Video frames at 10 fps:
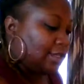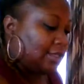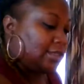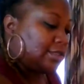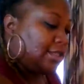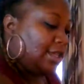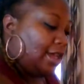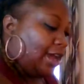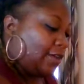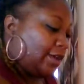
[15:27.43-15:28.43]
is.
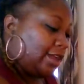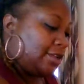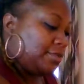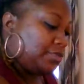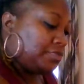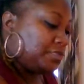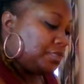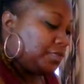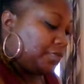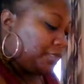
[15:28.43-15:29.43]
All right.
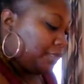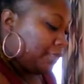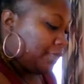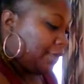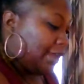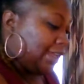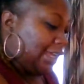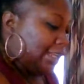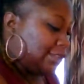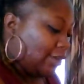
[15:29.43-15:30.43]

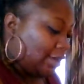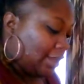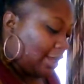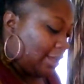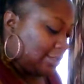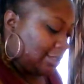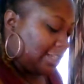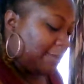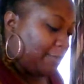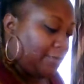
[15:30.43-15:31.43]
Again, it's going to cause some type of